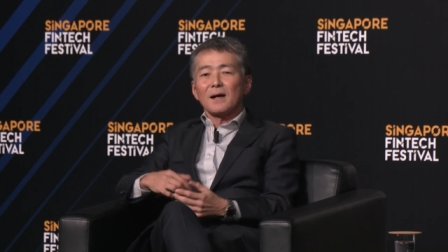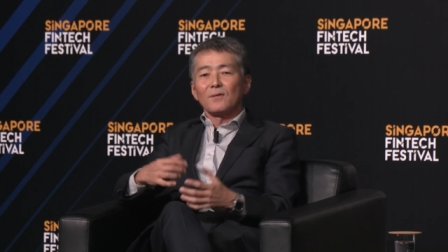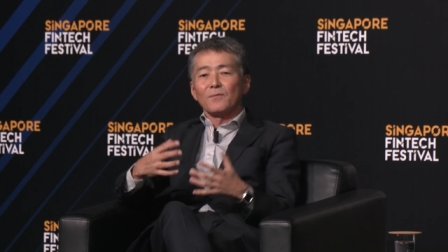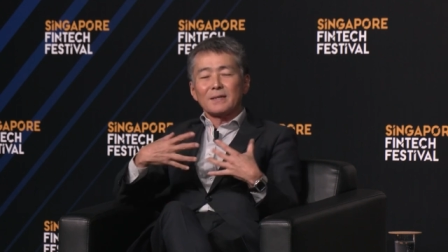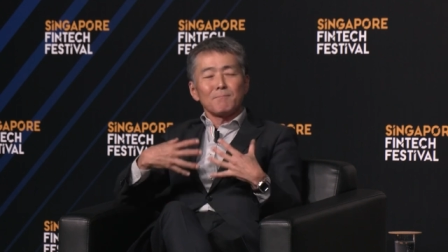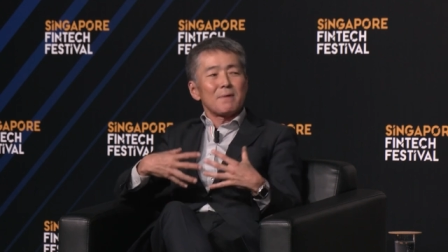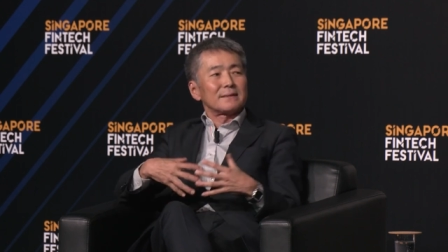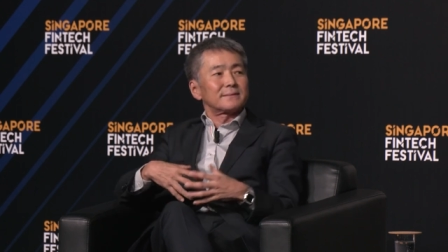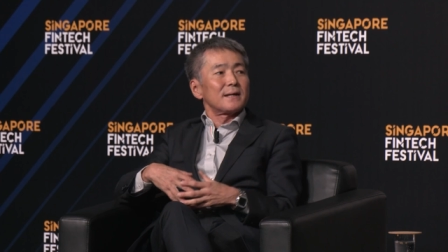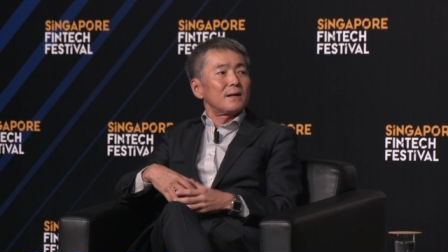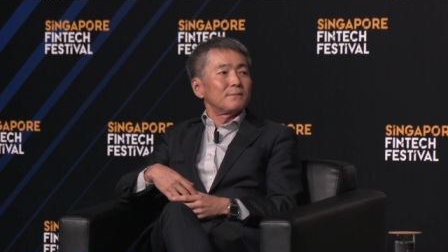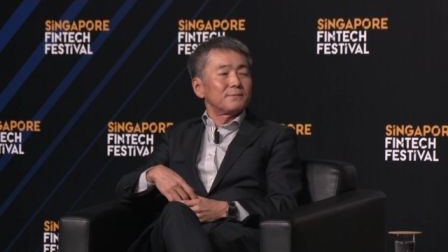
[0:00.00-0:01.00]
within
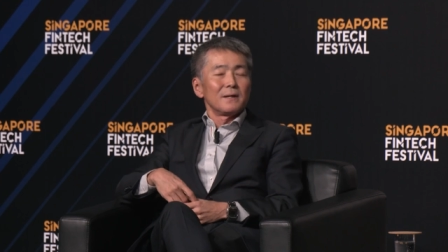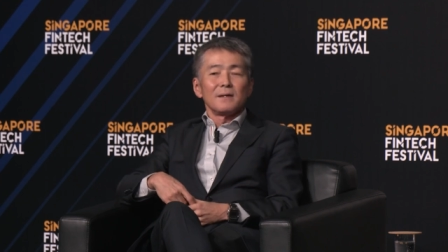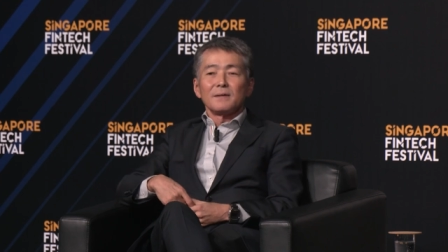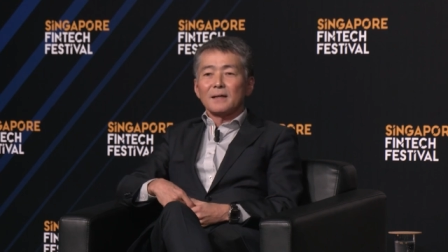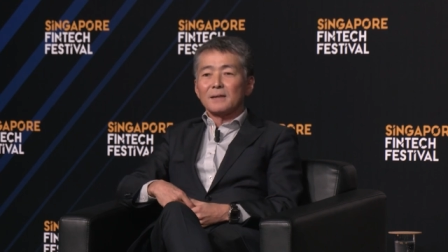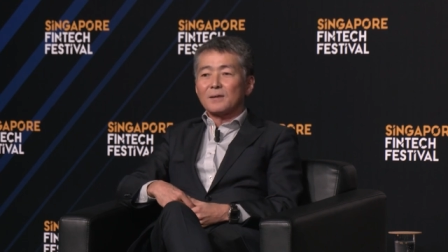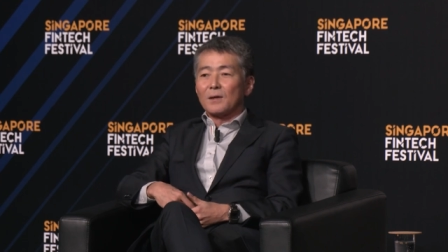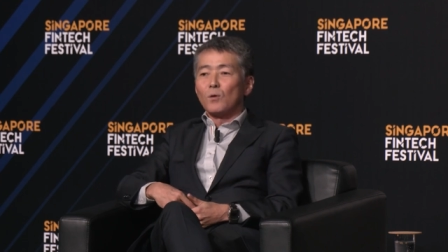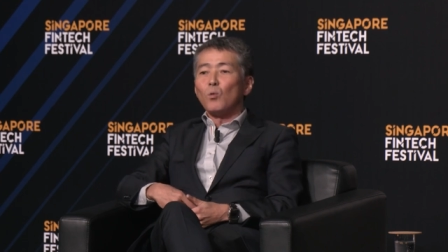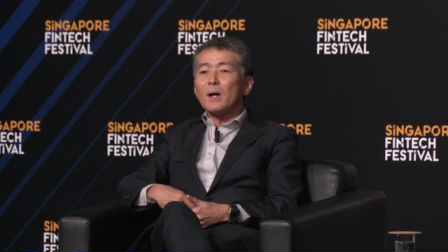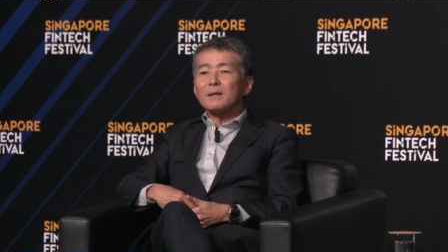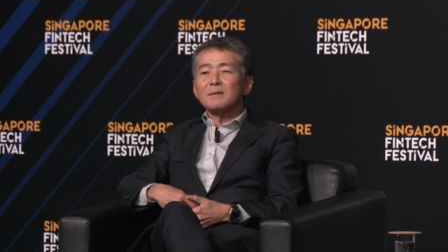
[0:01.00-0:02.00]
myself that
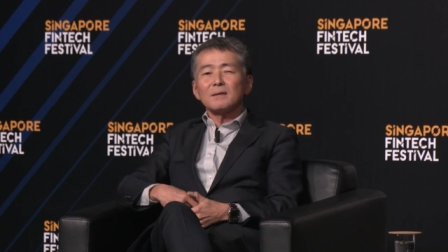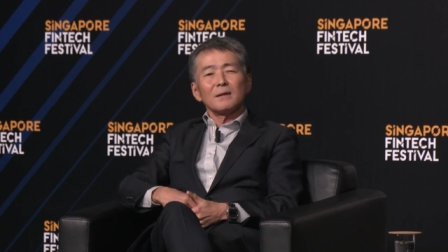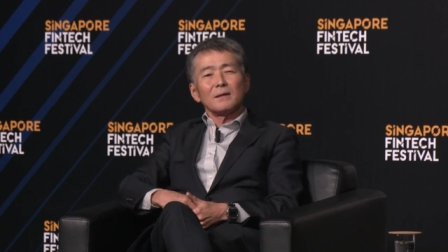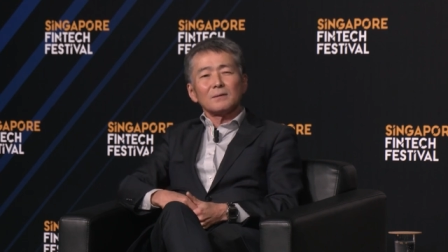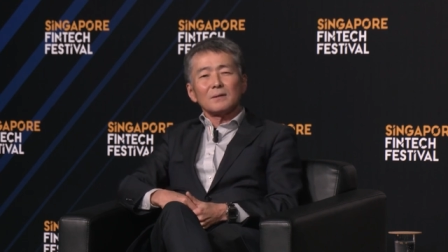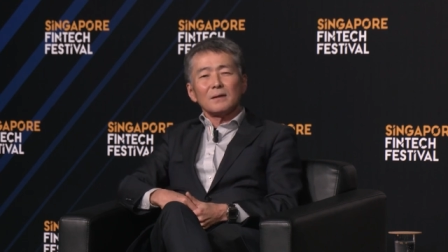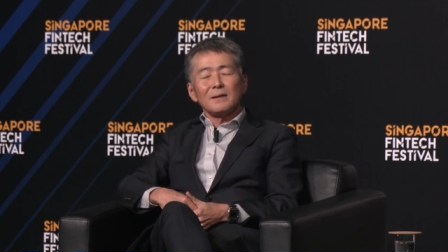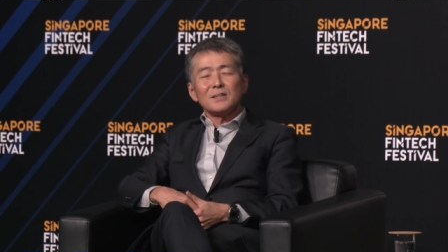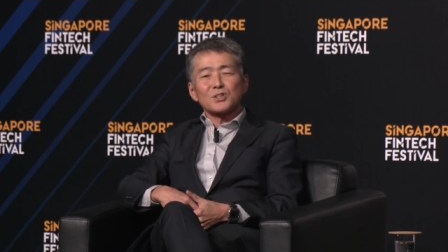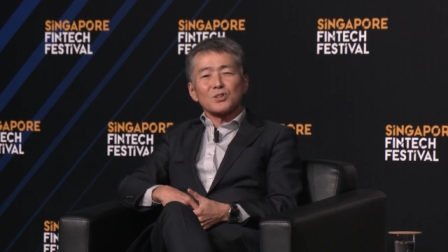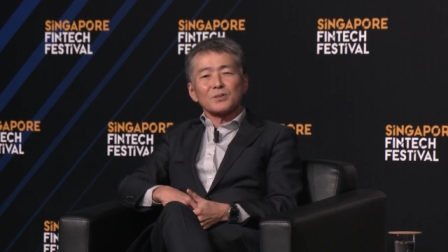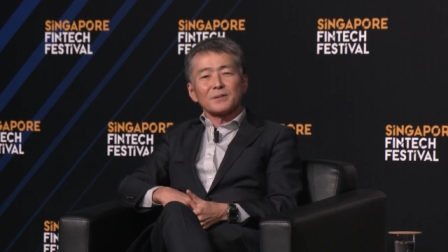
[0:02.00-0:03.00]
what an
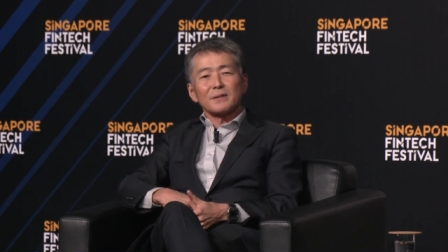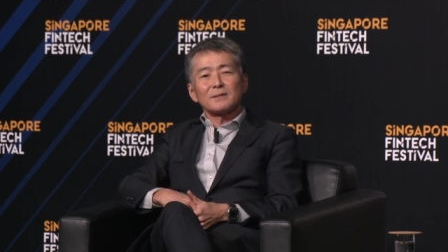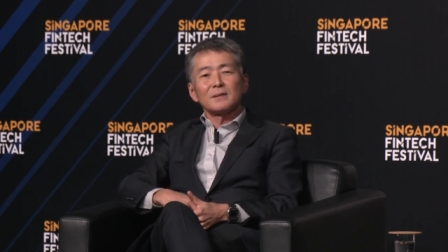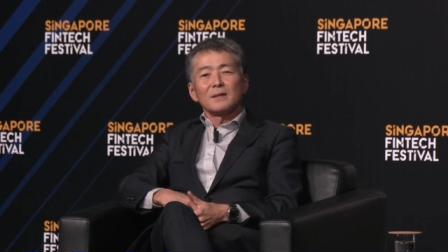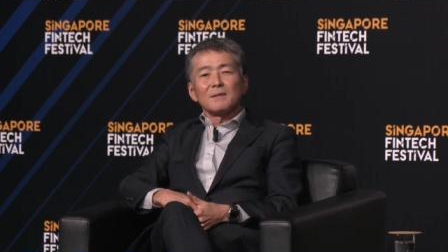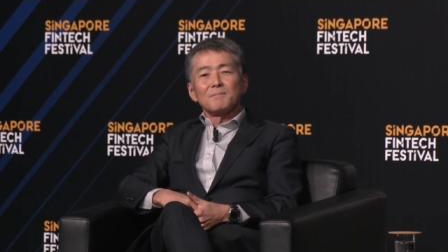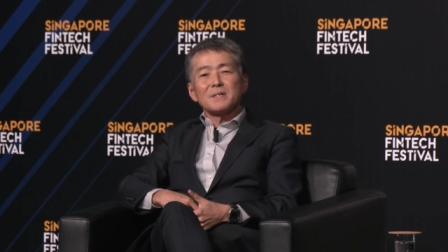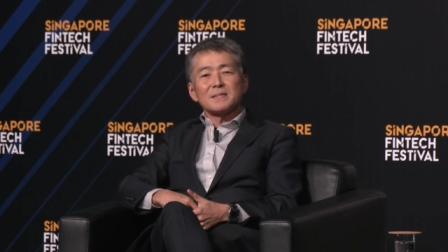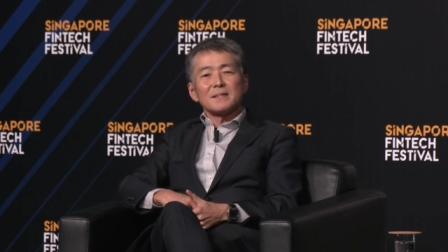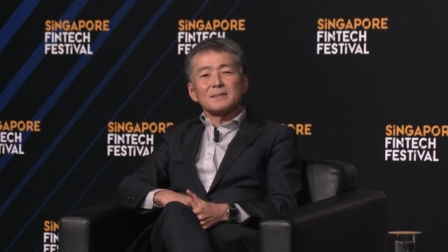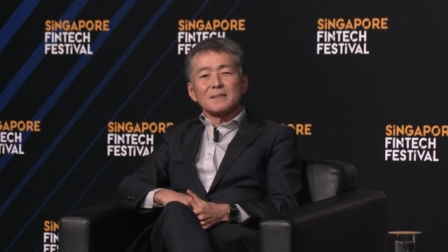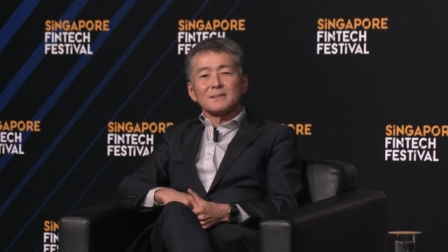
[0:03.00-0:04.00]
InsurTech
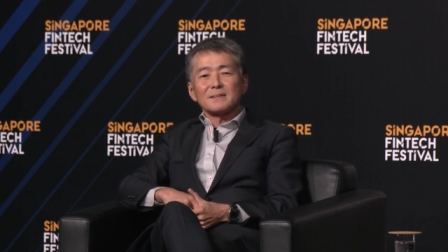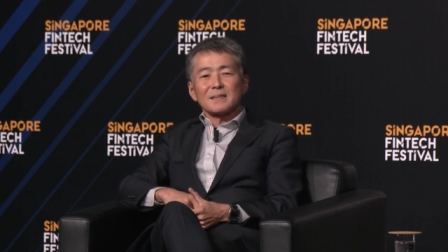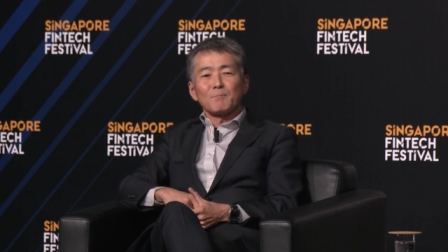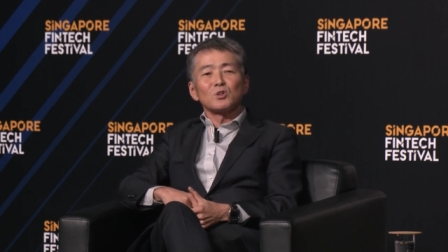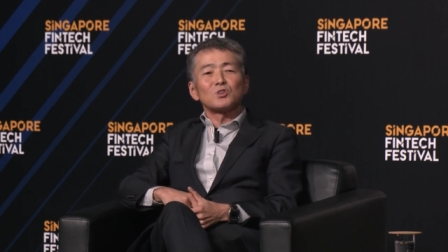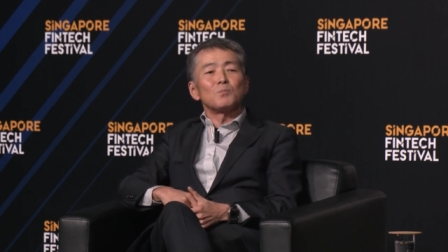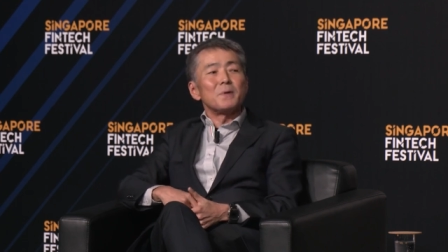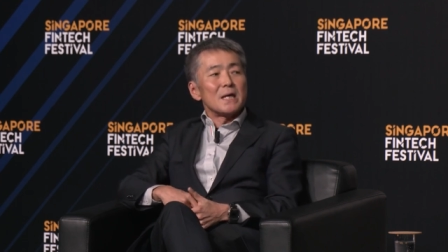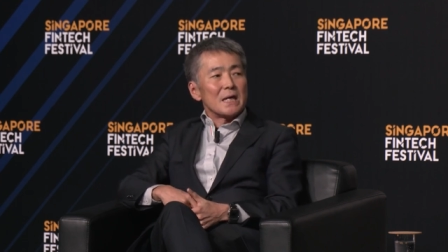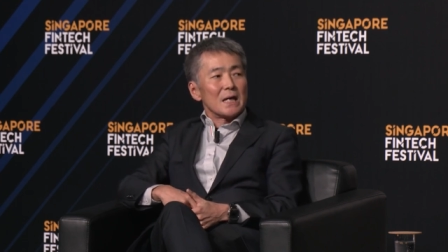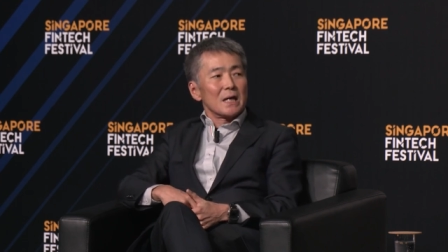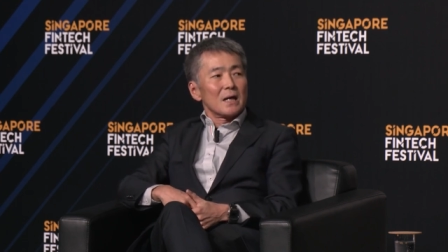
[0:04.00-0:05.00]
business is supposed to
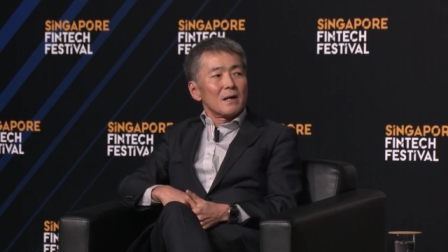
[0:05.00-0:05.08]
be